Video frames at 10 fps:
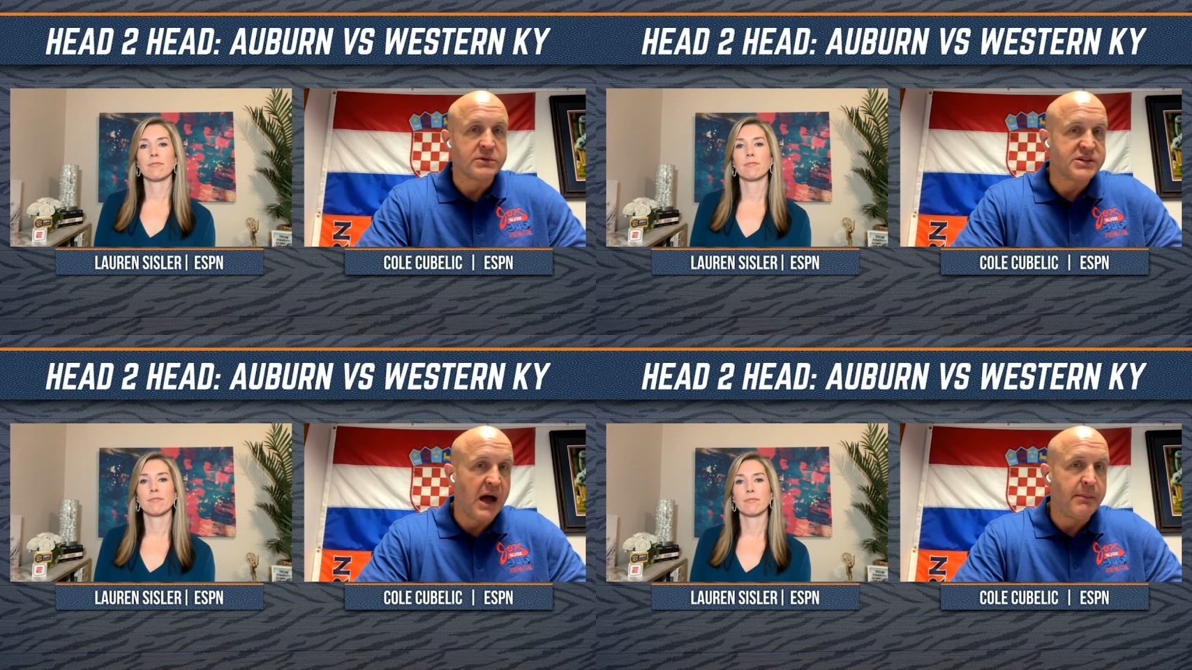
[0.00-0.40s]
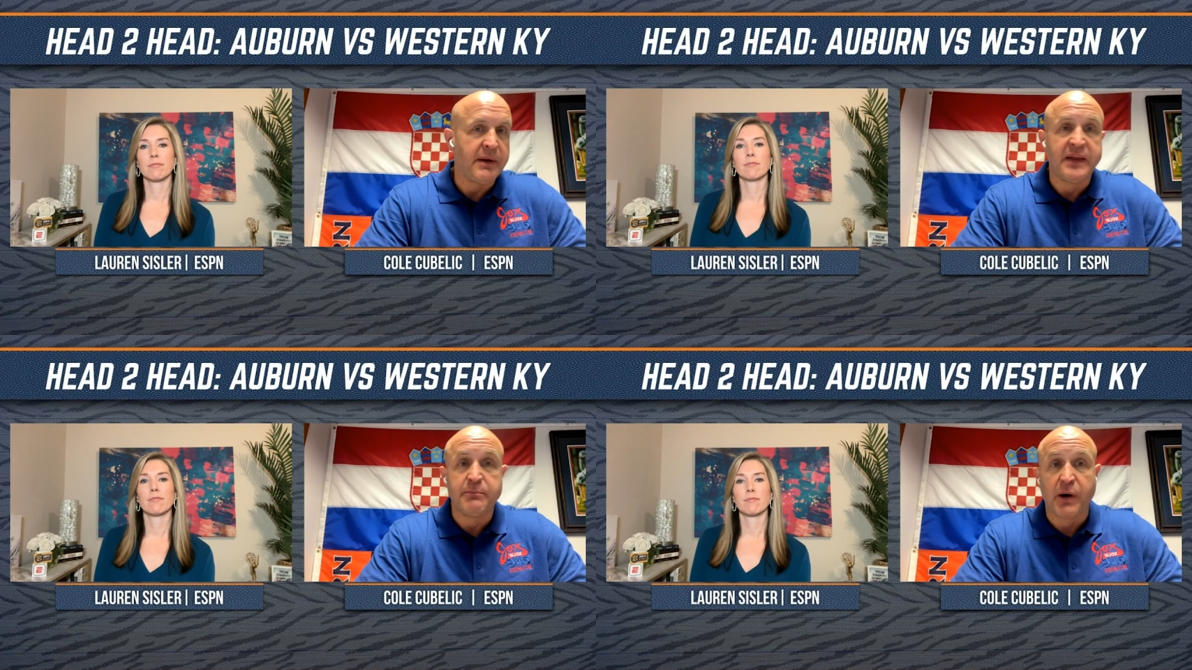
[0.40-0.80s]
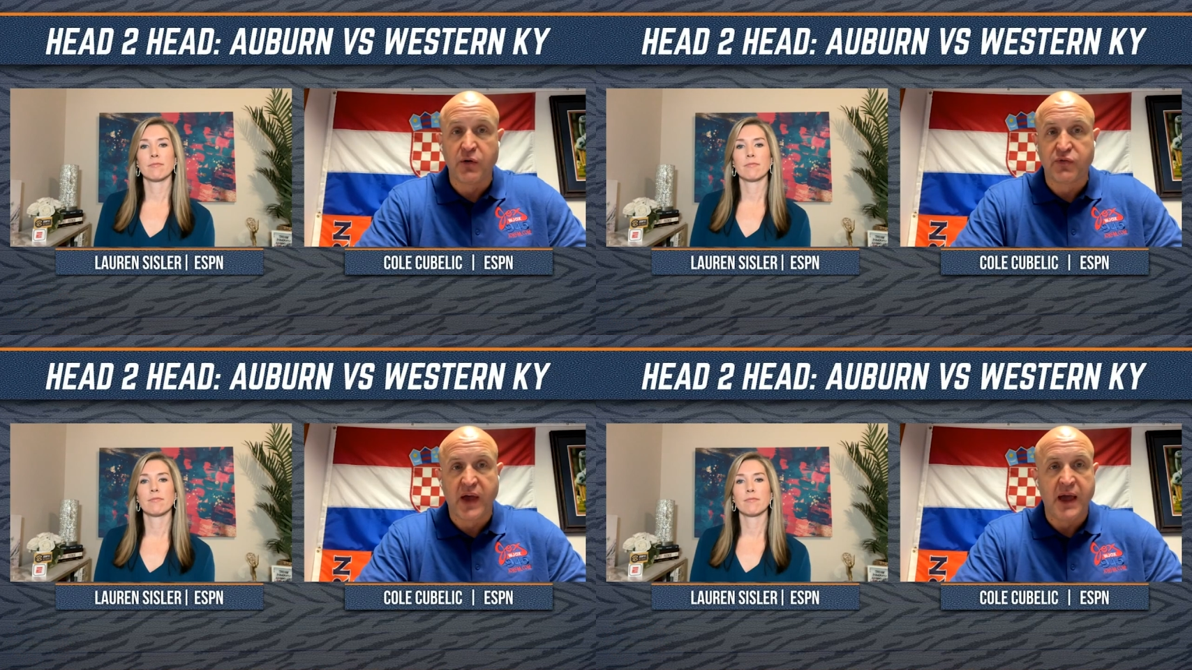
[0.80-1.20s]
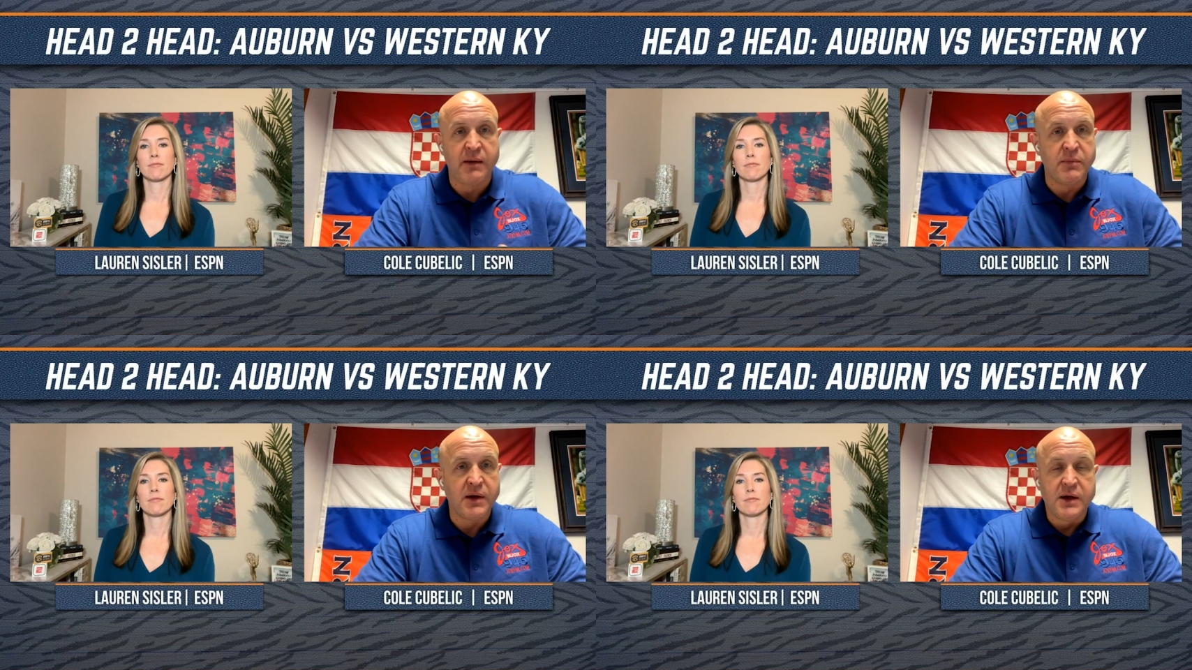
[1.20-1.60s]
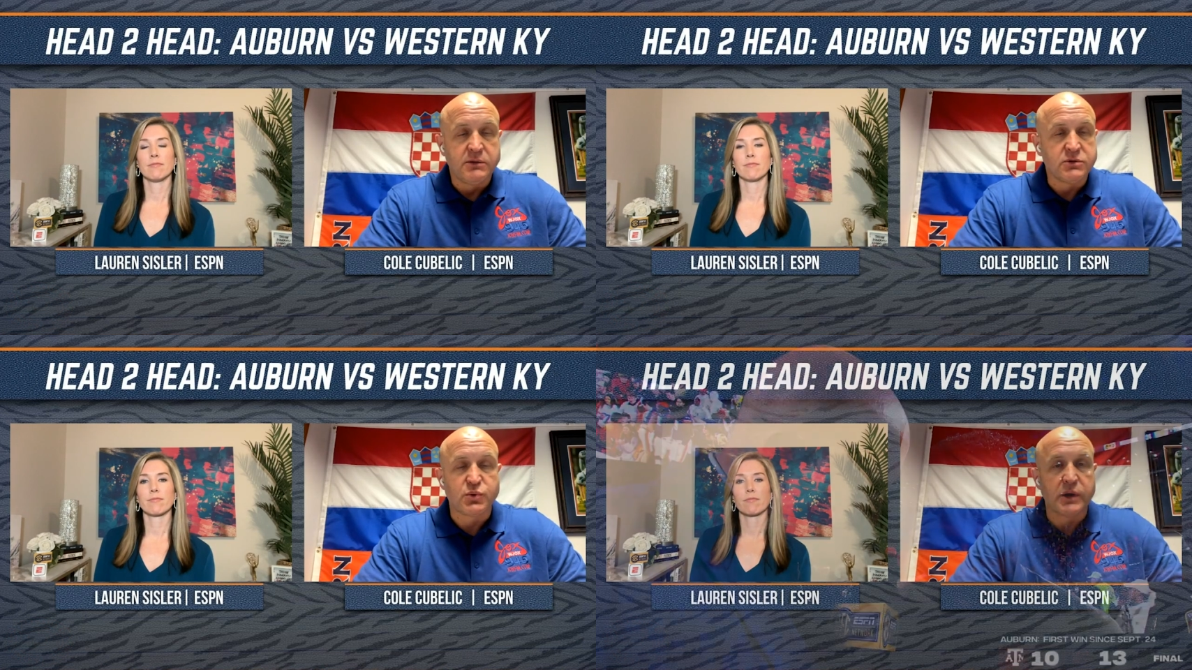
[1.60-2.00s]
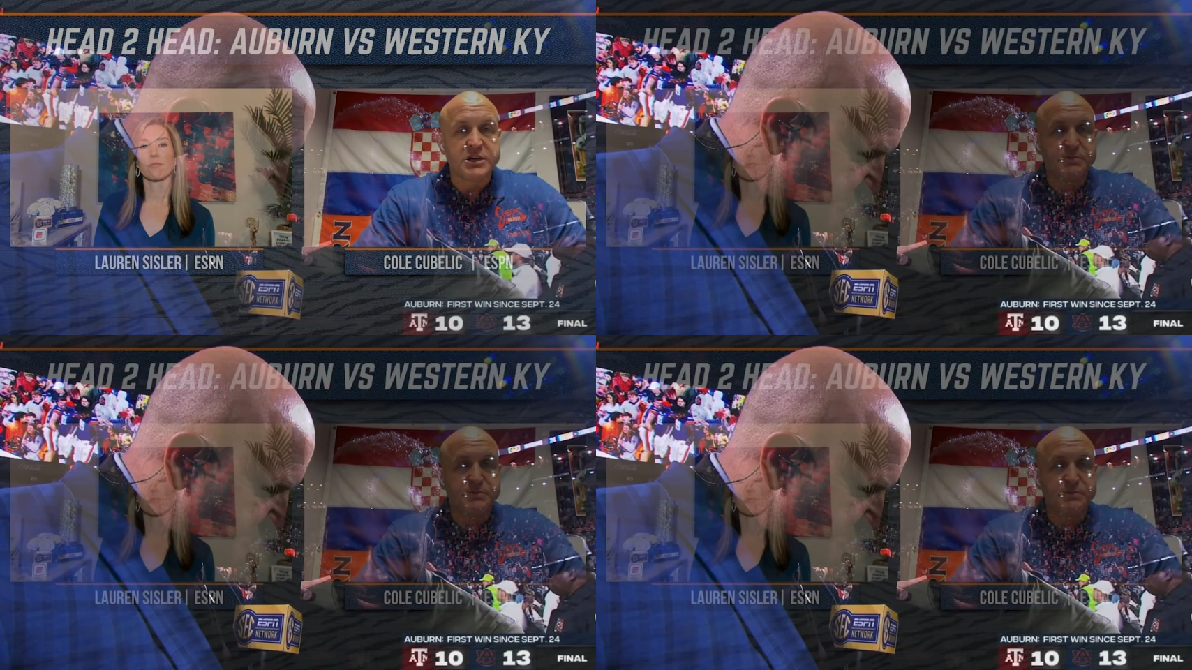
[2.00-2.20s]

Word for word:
Speaker 1: was up, and then post game was really